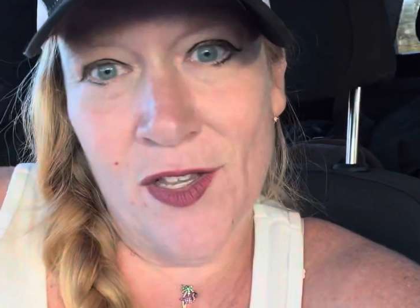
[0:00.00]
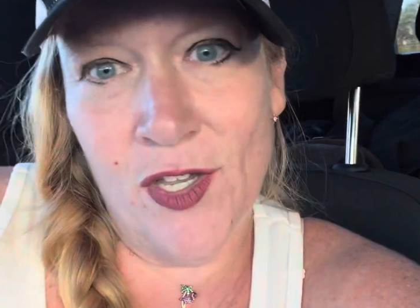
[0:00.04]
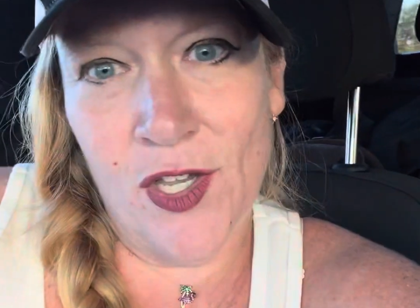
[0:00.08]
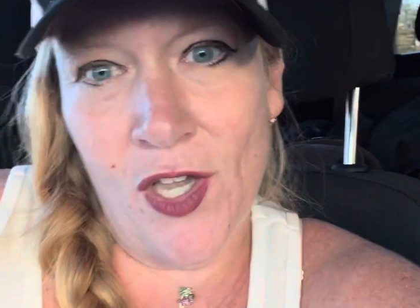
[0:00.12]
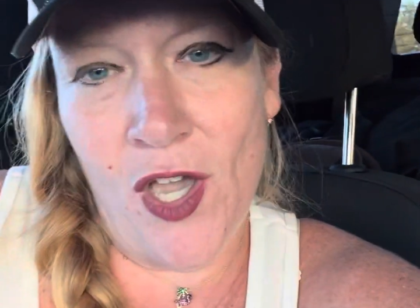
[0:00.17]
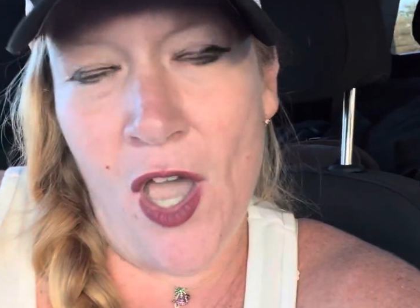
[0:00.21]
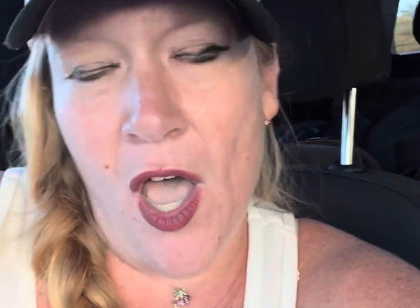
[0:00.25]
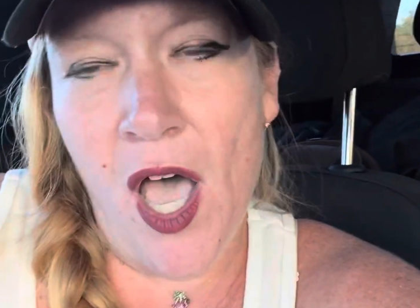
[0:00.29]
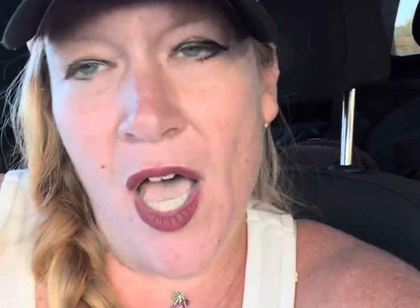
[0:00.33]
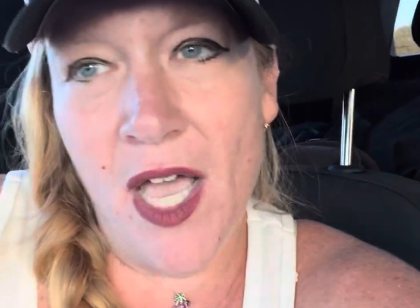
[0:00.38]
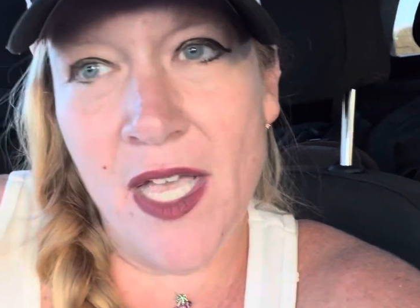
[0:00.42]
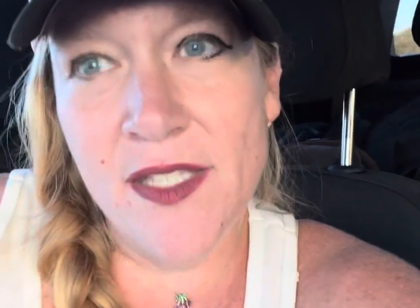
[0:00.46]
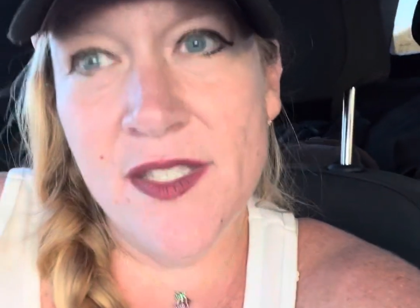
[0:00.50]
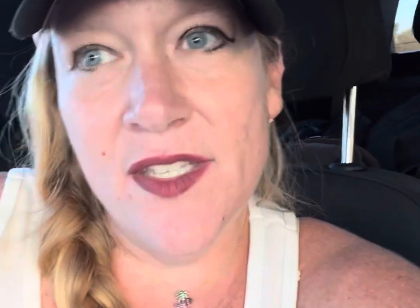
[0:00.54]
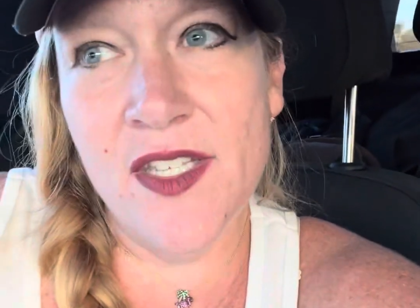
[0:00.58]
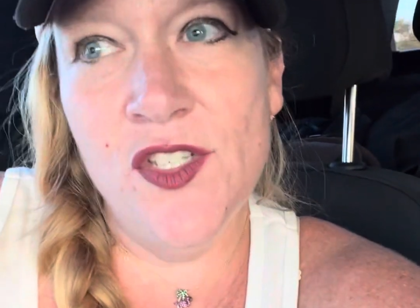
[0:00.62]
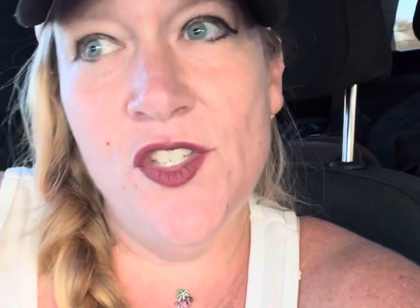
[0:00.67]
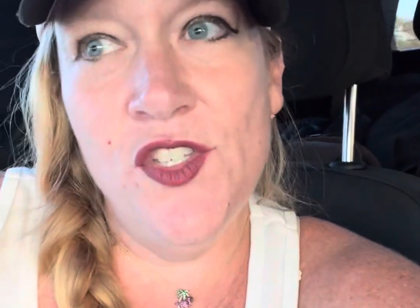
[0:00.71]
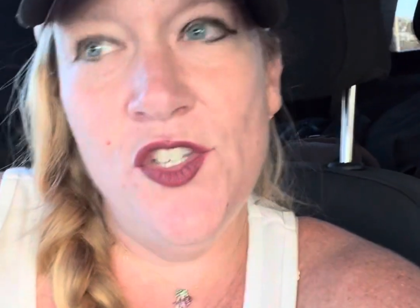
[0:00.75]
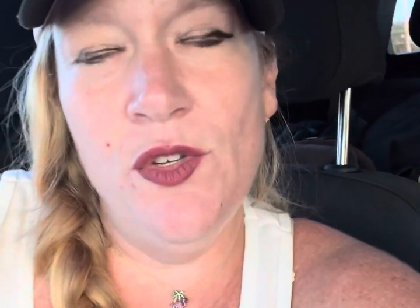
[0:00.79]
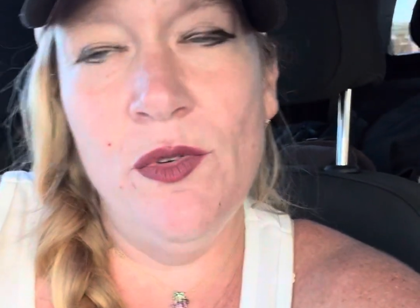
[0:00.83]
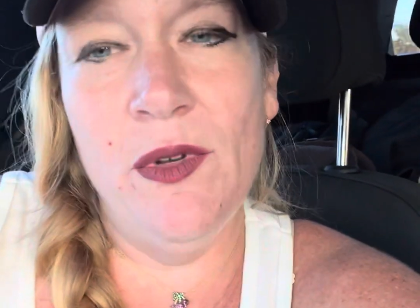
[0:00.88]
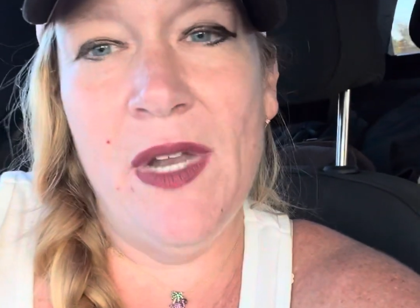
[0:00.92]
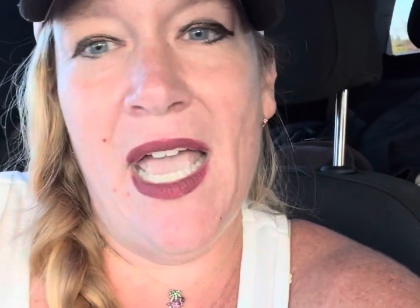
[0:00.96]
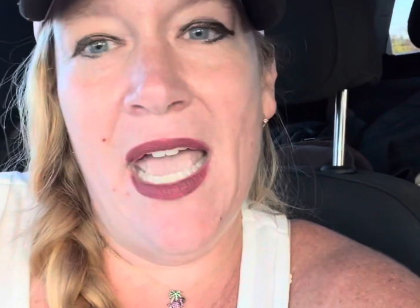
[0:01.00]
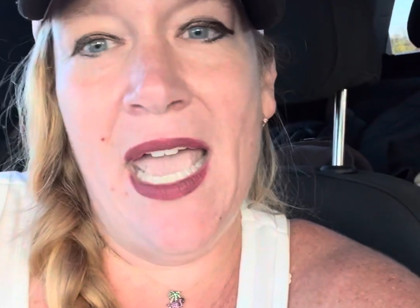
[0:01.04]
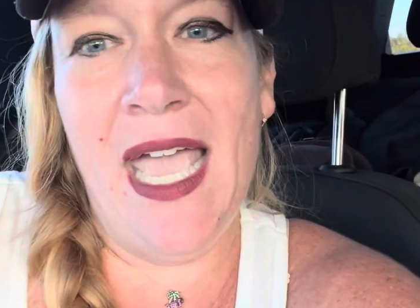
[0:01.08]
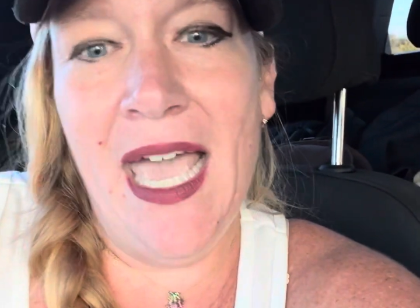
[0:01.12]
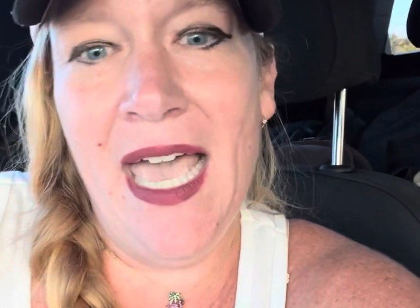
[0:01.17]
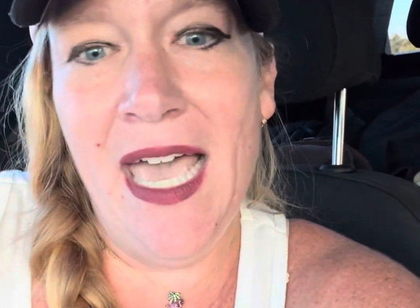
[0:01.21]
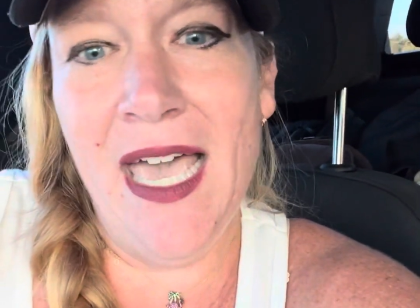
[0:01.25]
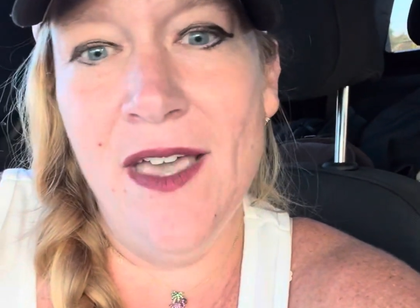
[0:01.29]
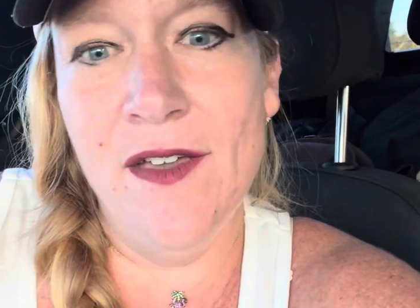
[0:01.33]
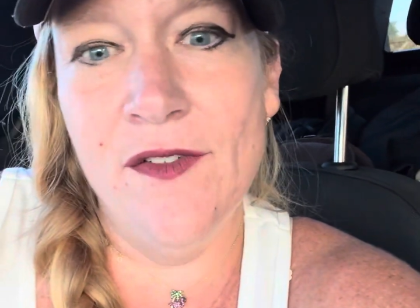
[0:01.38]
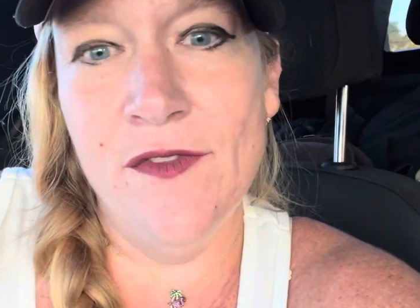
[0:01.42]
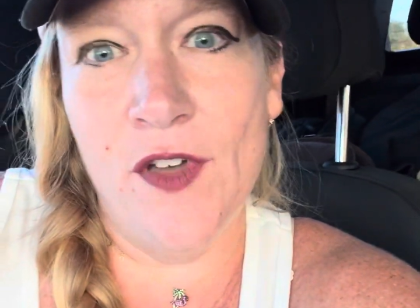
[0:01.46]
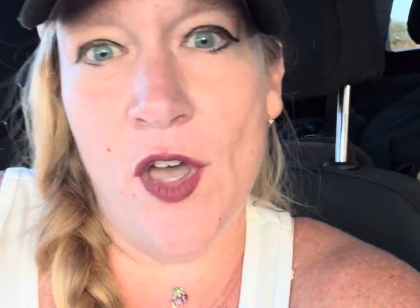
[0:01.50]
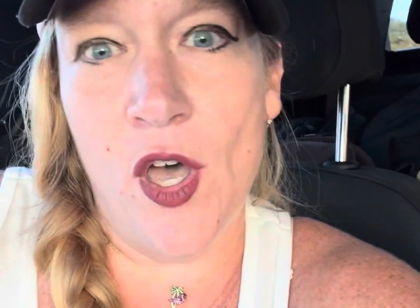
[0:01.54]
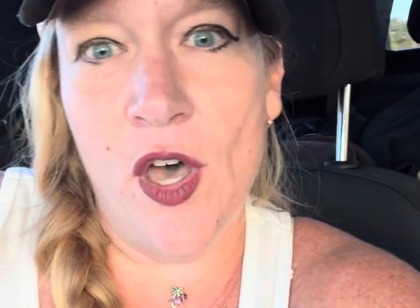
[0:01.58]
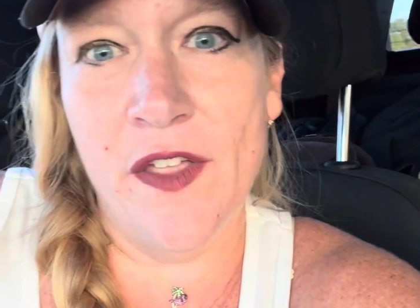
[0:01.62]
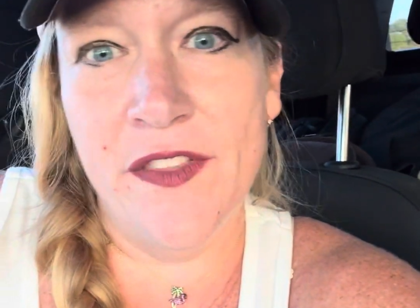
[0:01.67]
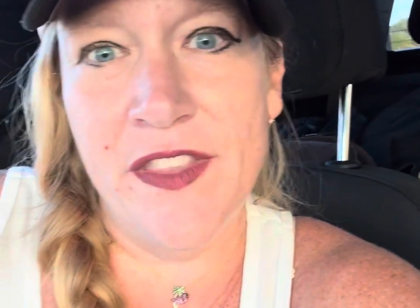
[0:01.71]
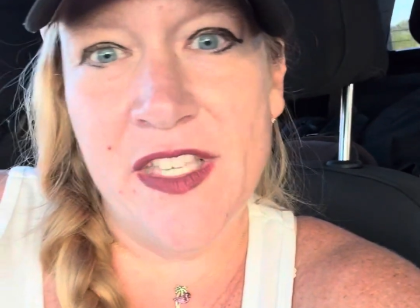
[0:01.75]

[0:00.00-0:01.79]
causes you to have all